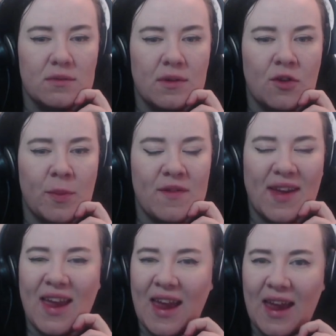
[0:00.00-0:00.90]
I've got to be over
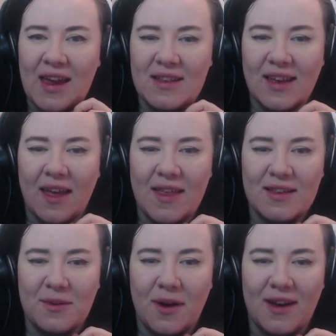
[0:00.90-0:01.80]
here to get that
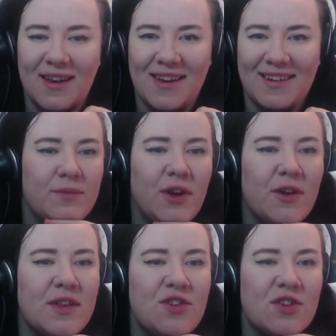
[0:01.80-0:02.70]
to work.
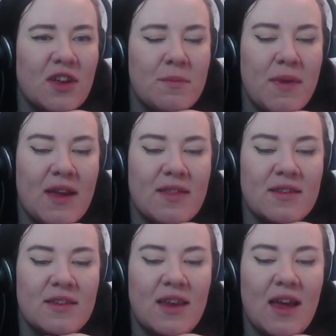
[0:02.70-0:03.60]
No, this is just going to make the
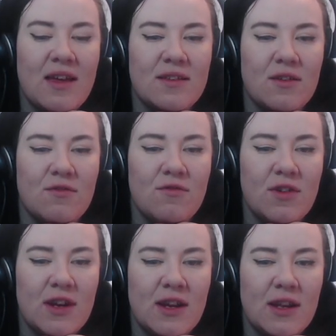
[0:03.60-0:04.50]
stairs look
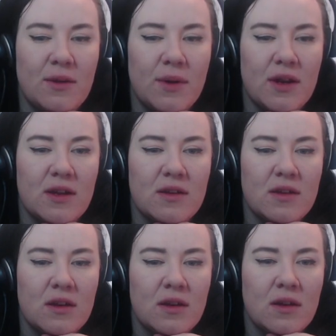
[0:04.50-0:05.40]
really weird.
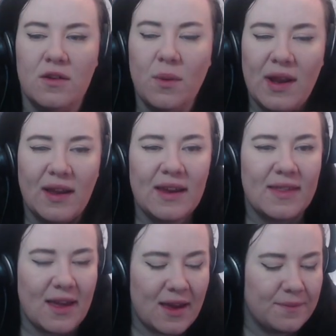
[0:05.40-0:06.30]
Do I like
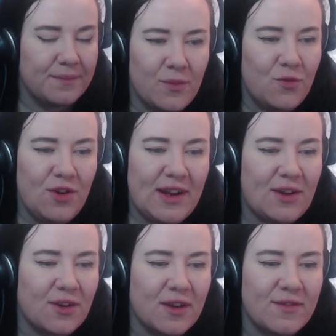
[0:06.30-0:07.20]
that? I'm really
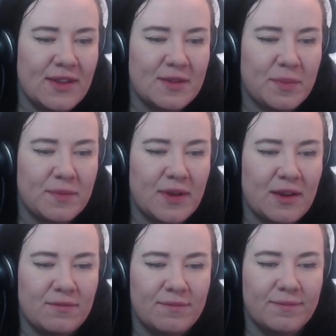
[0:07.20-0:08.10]
not convinced
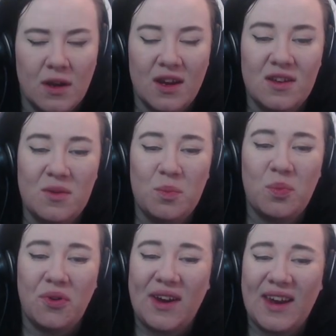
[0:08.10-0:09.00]
now. I could do
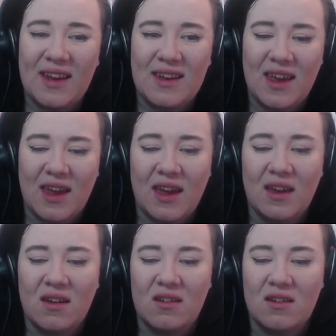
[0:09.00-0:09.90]
brick in here,
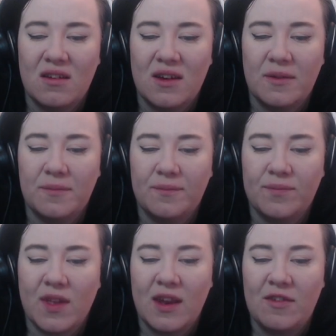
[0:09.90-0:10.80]
couldn't I?
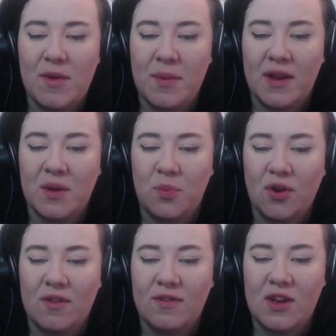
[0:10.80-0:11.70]
And have maybe like a
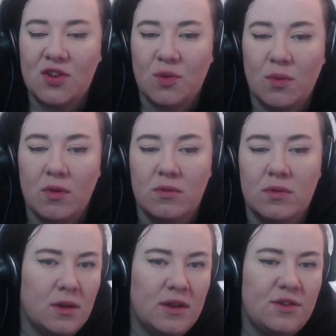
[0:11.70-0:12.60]
brick feature
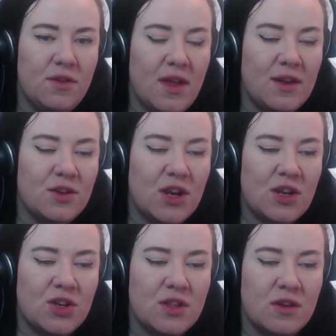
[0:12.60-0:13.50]
wall. Let's do that and
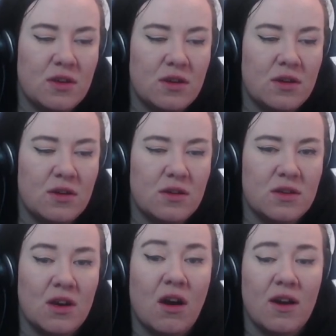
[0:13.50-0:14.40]
change the
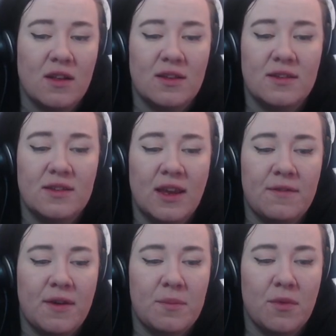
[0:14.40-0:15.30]
tile and see
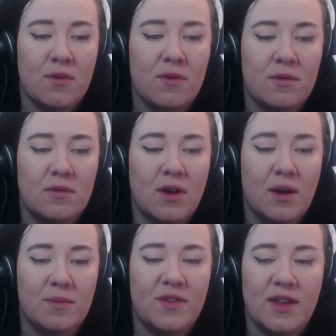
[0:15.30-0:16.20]
if I'm more
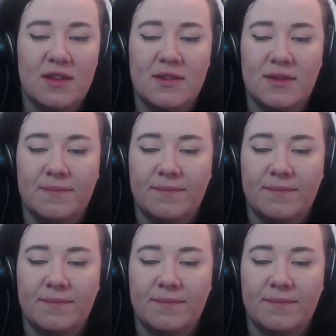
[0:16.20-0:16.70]
up for this.